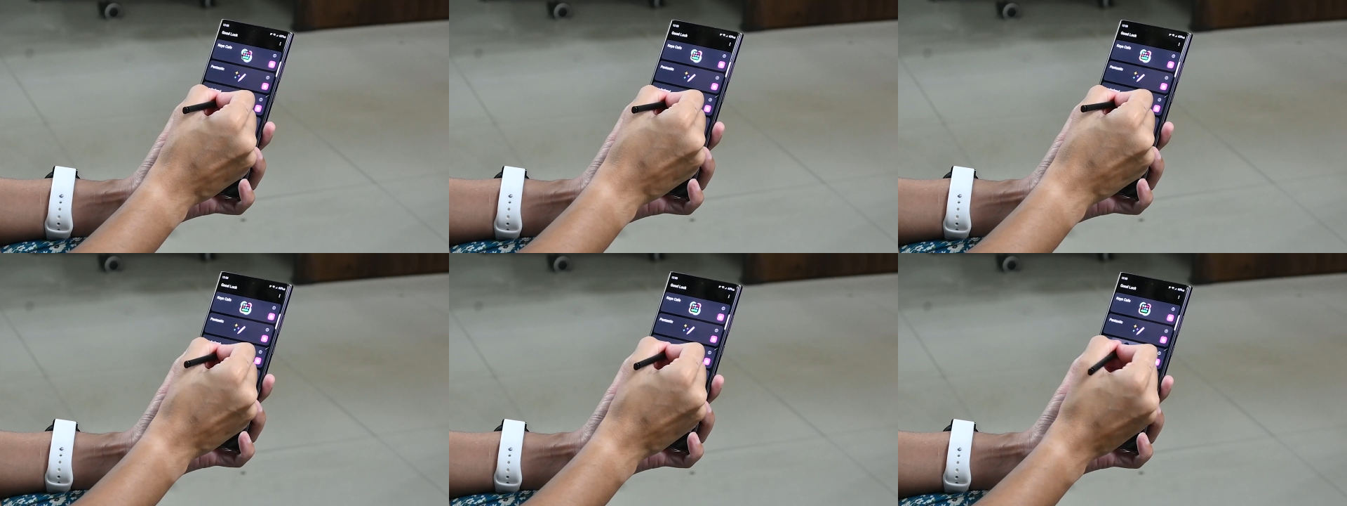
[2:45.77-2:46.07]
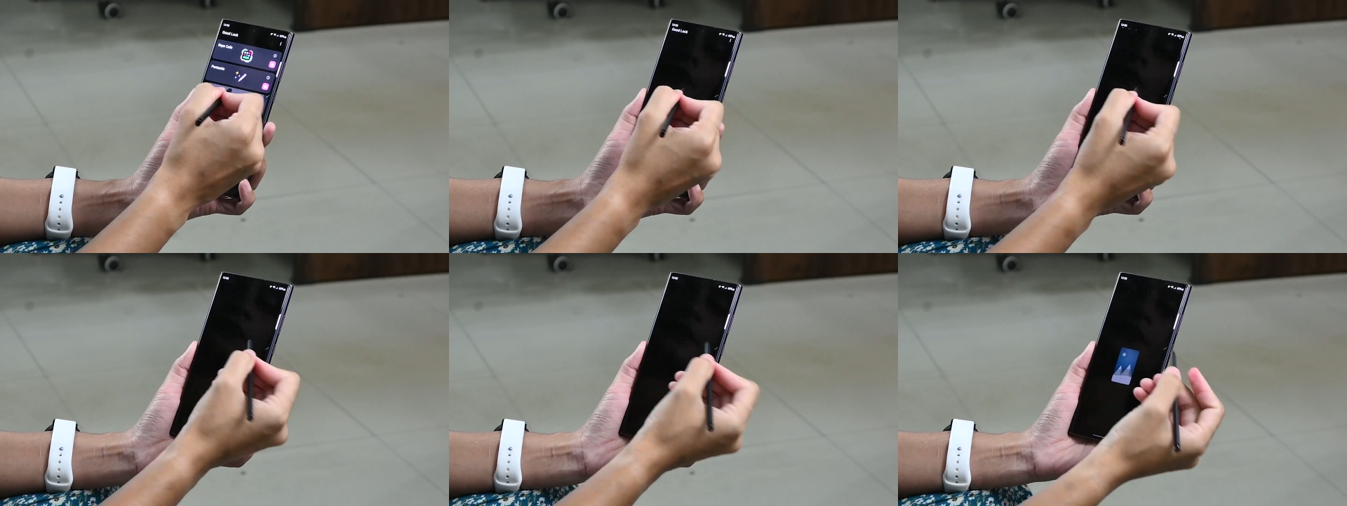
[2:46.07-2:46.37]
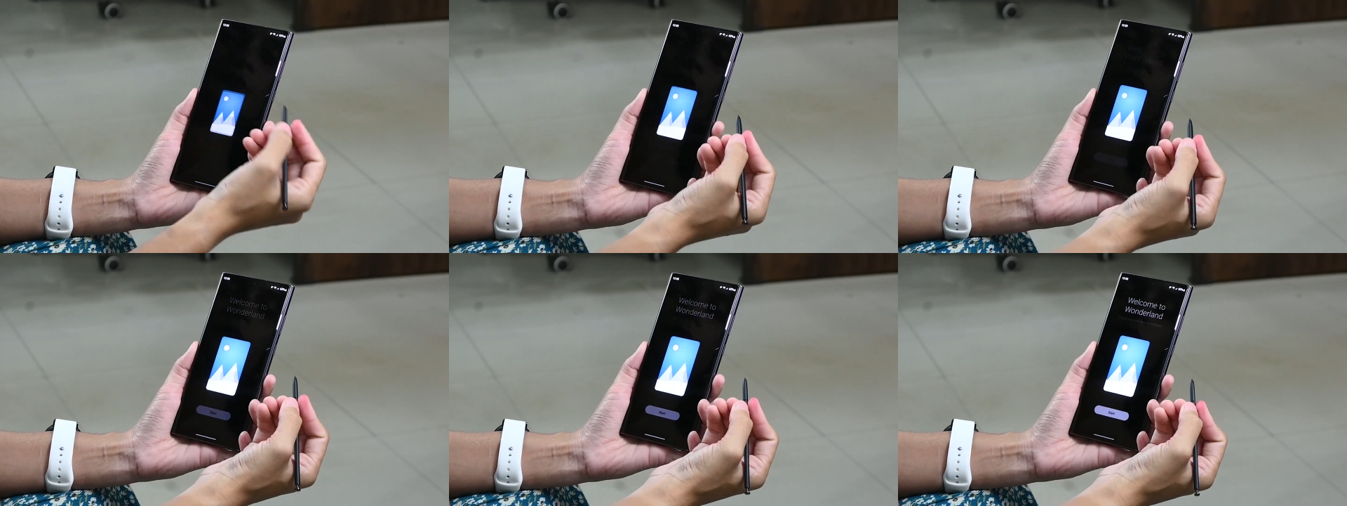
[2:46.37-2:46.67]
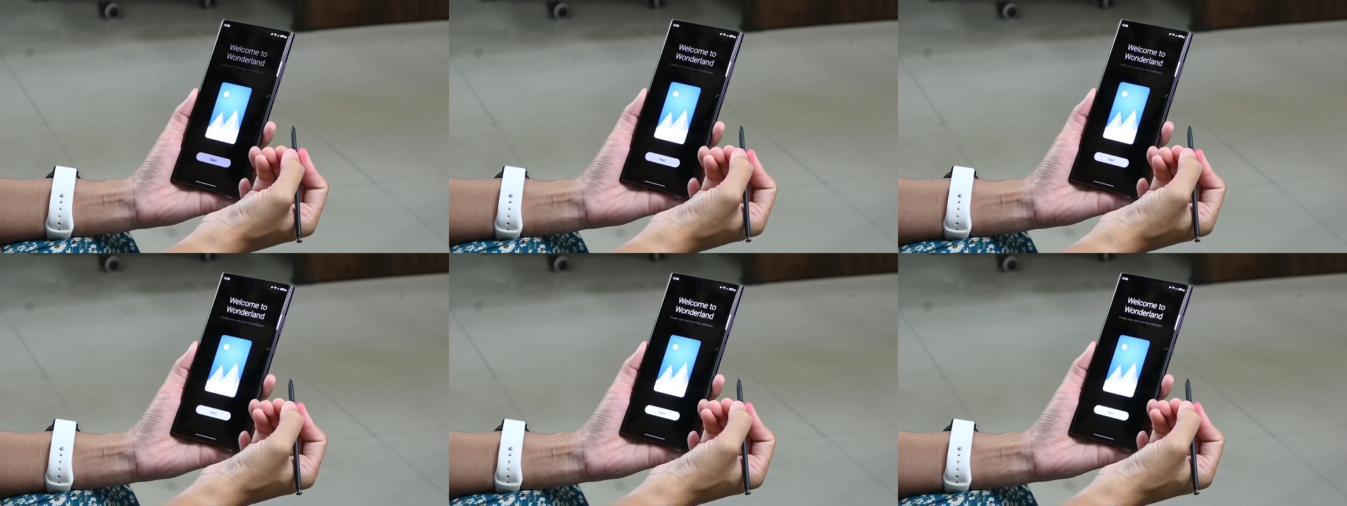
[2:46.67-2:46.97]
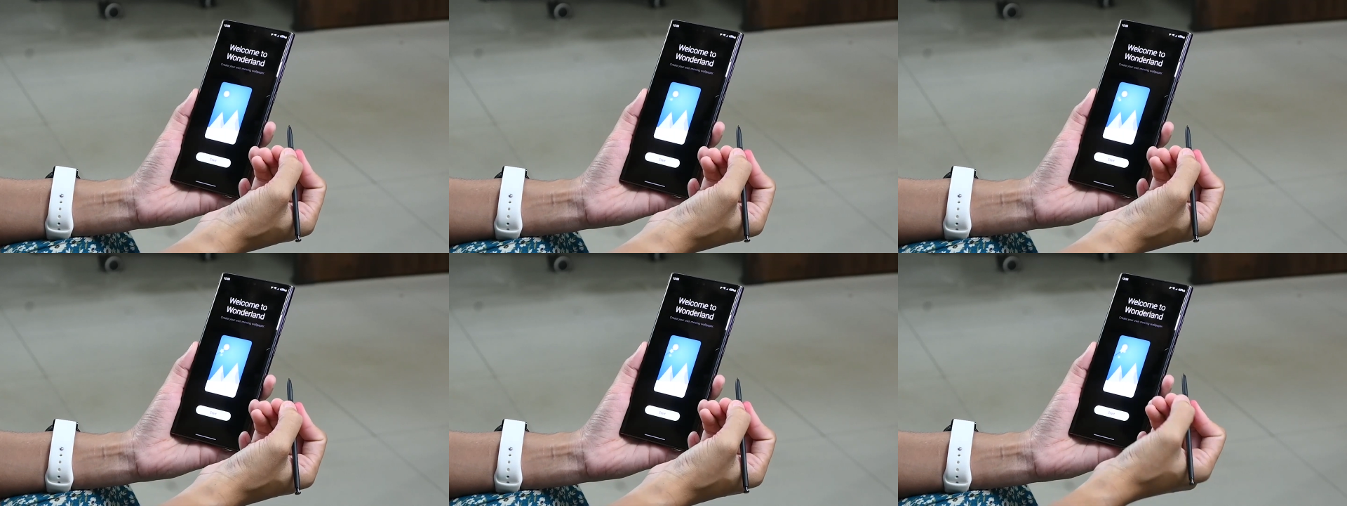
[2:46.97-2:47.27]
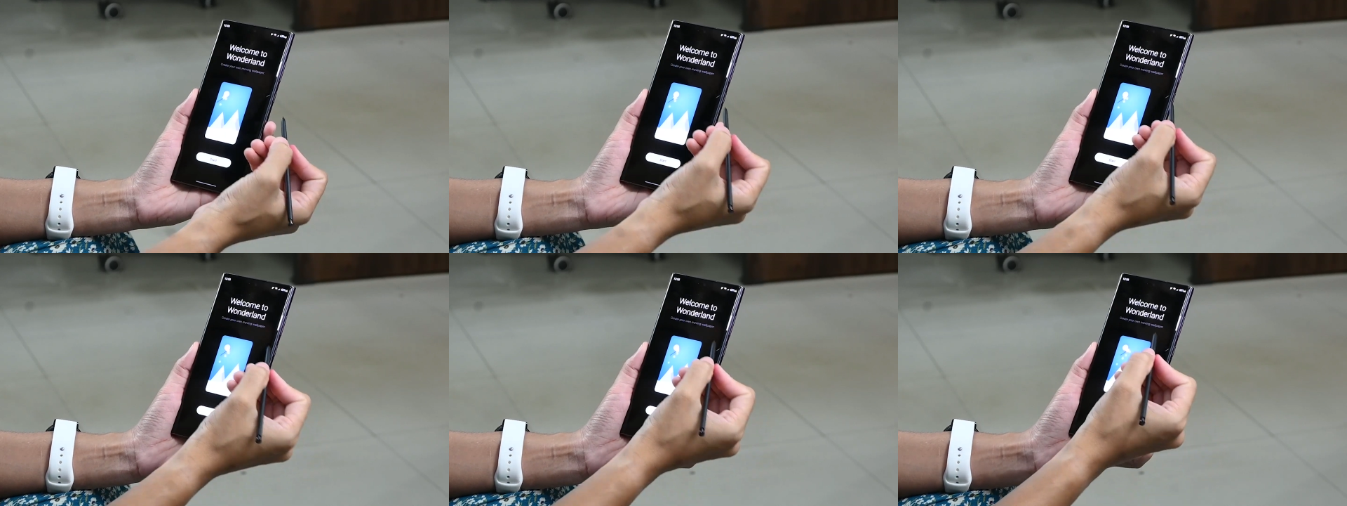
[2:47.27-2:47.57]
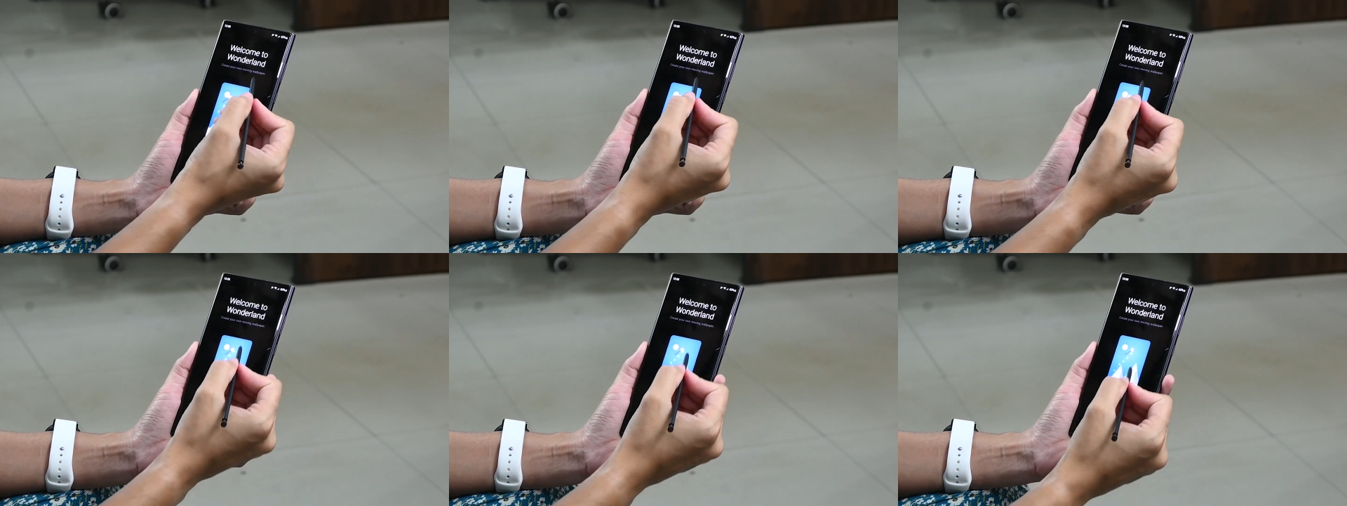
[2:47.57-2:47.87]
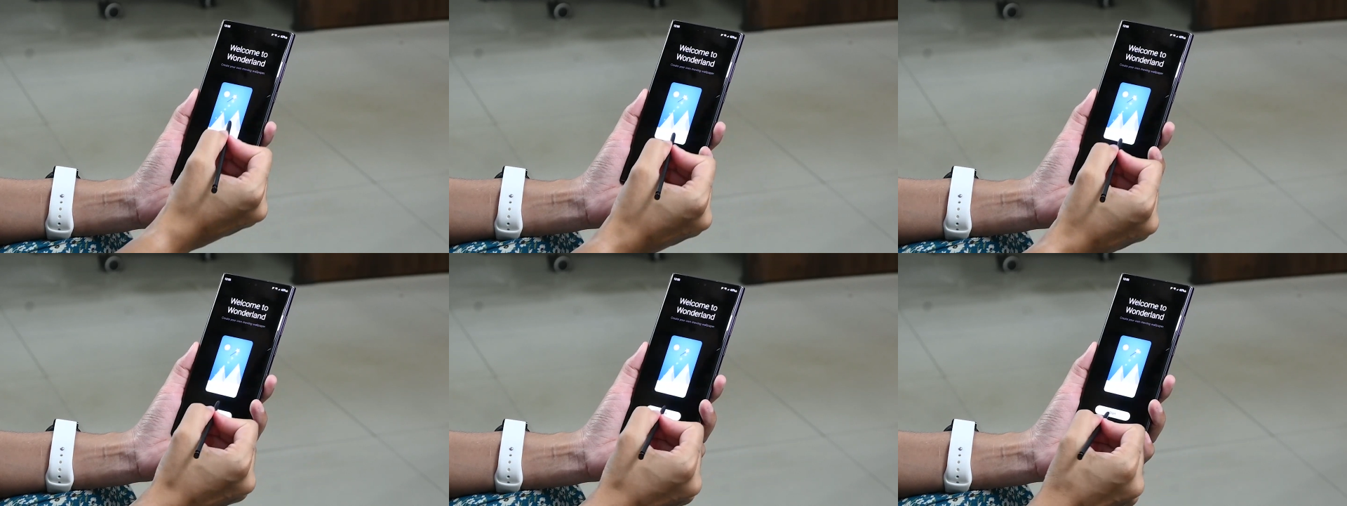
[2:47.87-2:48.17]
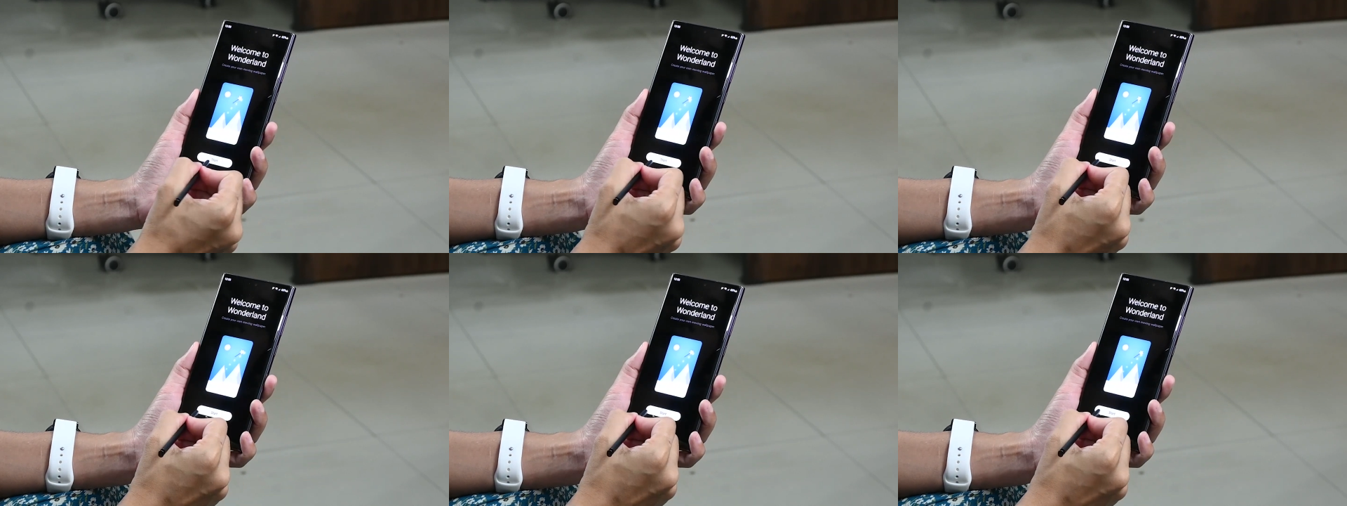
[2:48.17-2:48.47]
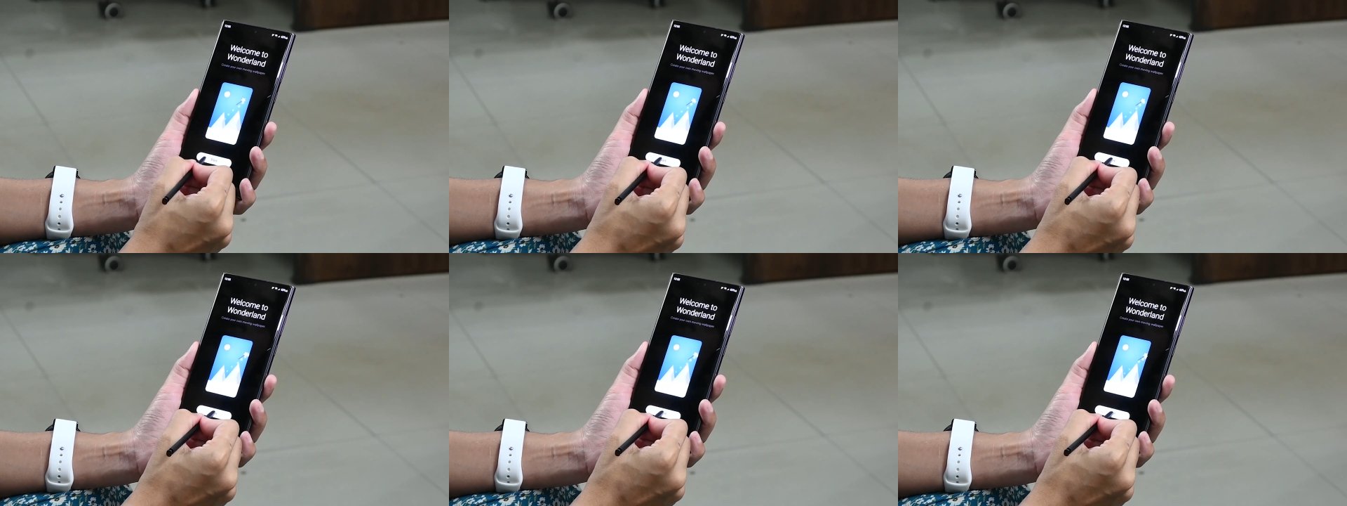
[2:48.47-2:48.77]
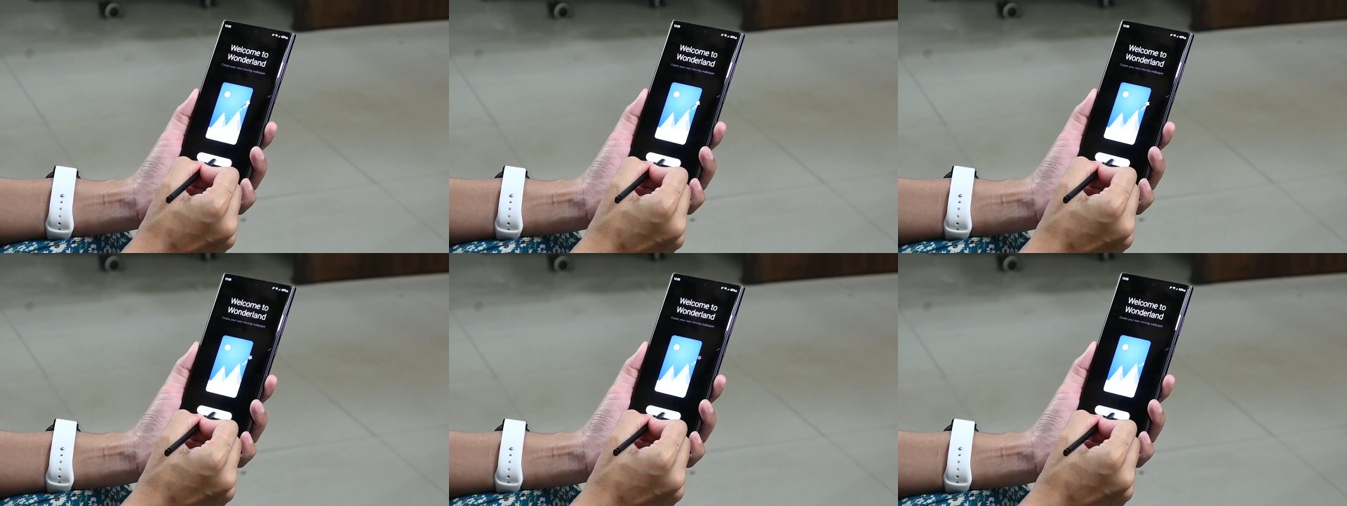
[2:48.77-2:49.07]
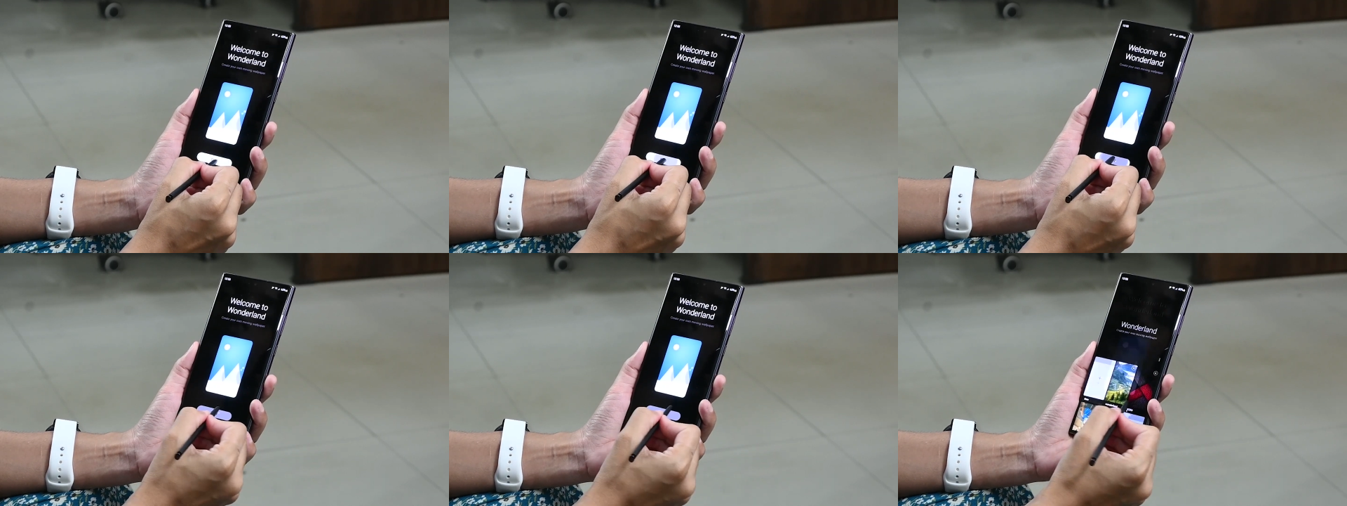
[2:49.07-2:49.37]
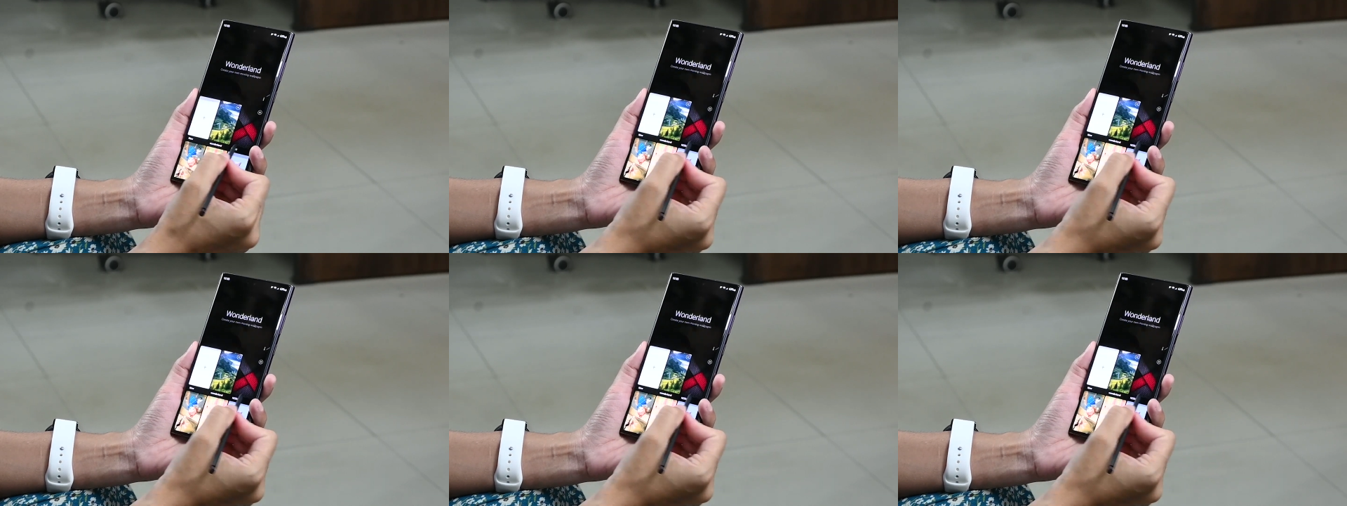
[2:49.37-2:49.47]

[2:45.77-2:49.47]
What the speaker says: No face is visible, so there are no lips to read.